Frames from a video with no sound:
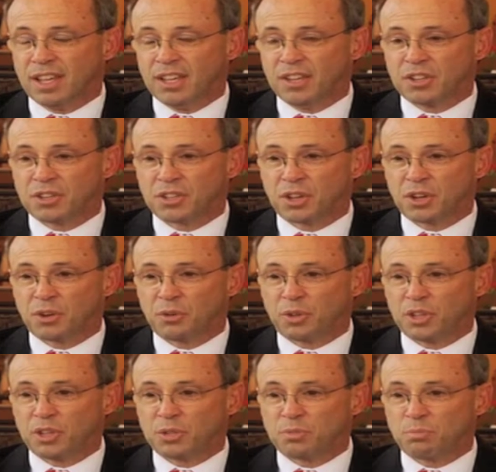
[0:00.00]
And so
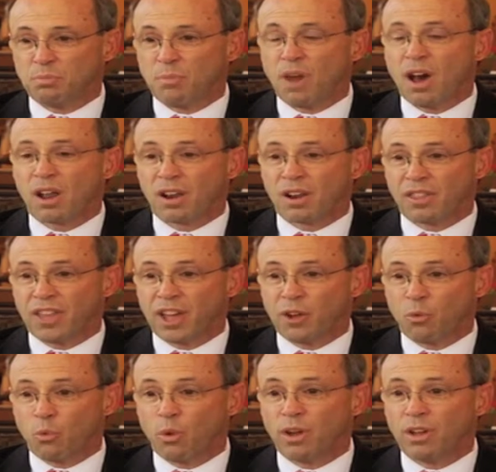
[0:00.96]
he's modeled
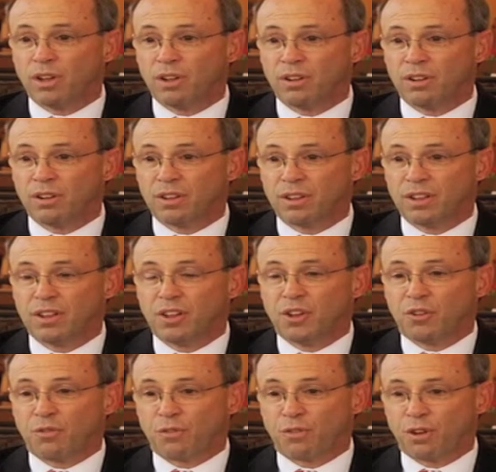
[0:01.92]
that well
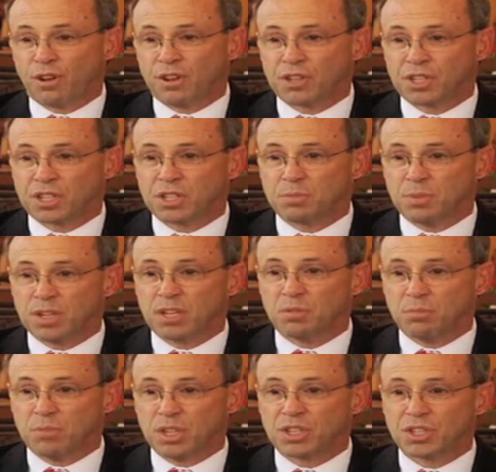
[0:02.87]
for us. He's been
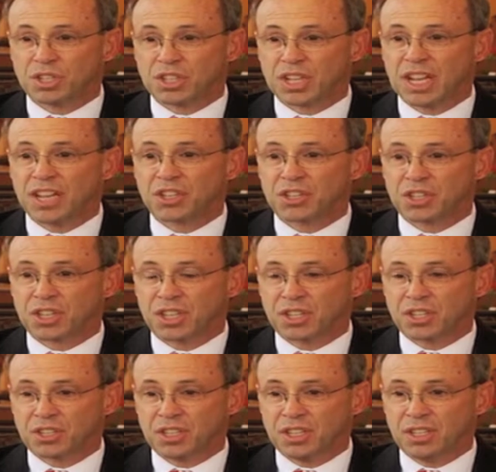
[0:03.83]
in business now
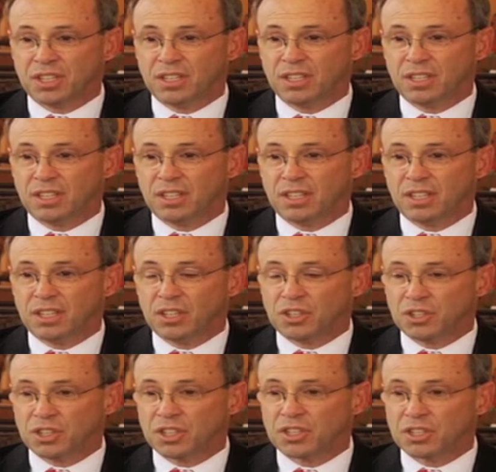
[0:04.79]
60,
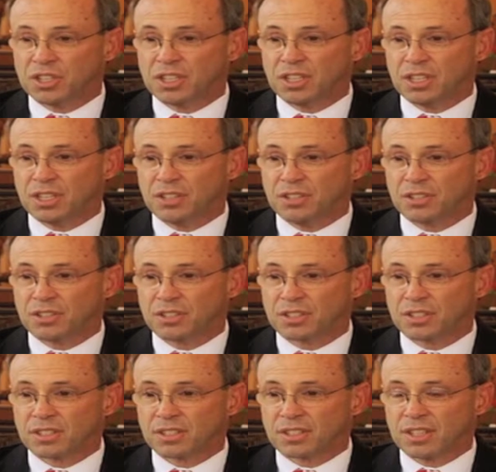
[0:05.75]
60
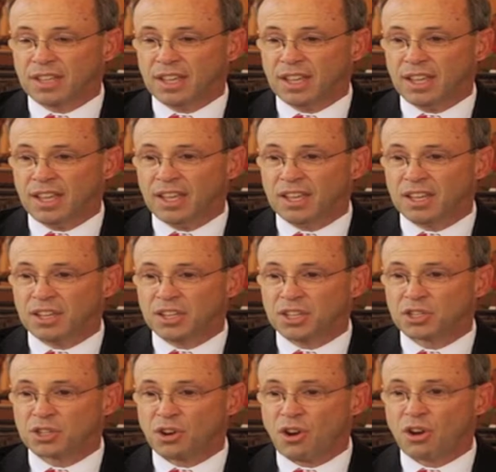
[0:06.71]
years and
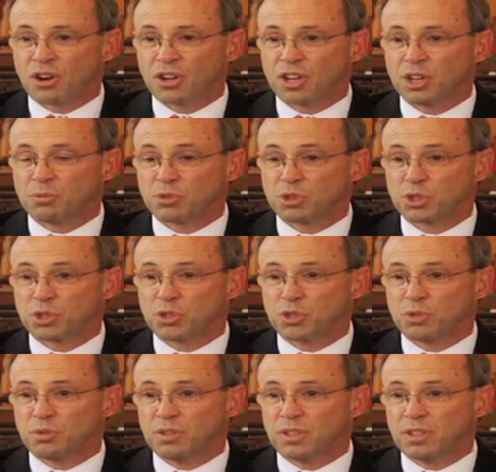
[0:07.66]
his heart comes
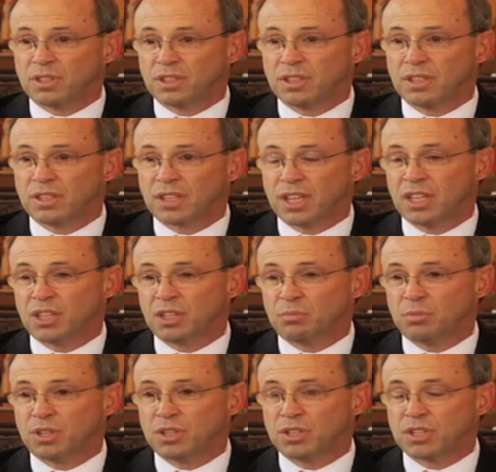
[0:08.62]
through in the in the
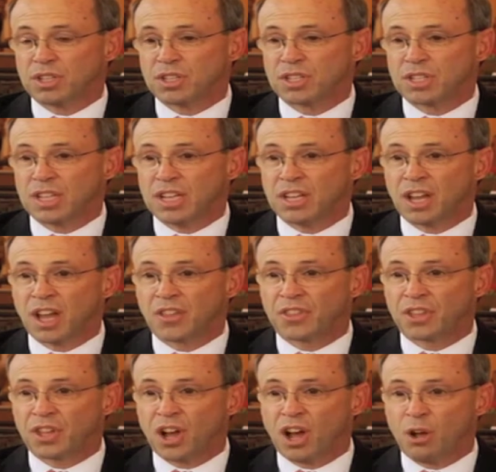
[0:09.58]
business, and not
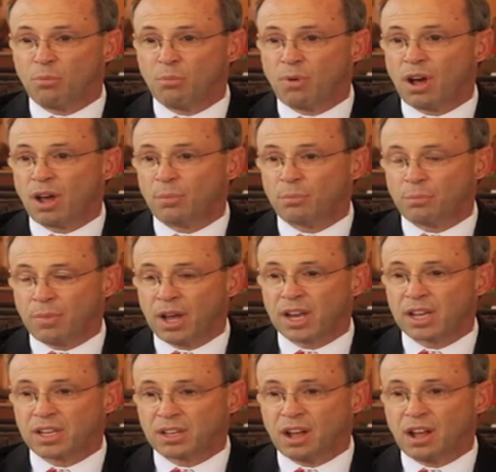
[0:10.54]
the
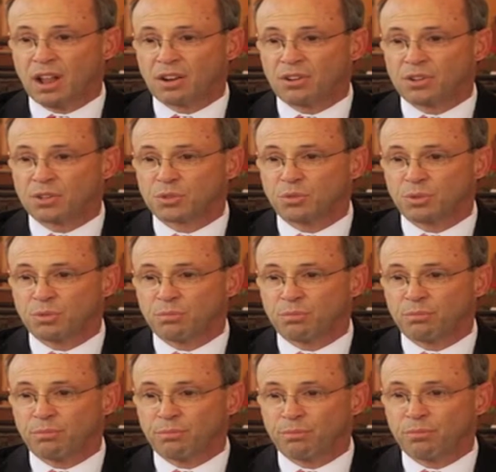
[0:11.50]
almighty dollar is what
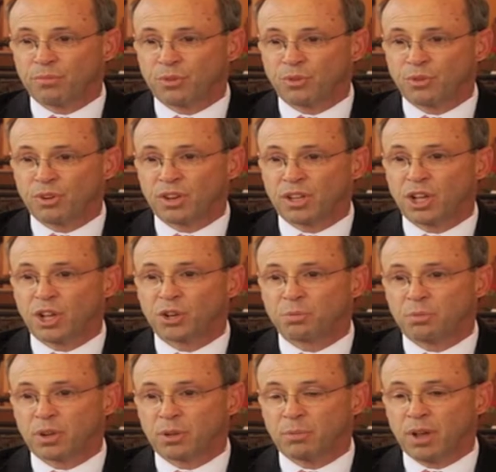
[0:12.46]
really
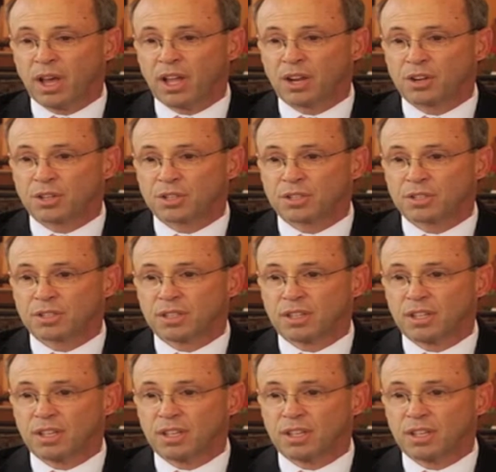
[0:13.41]
ultimately matters,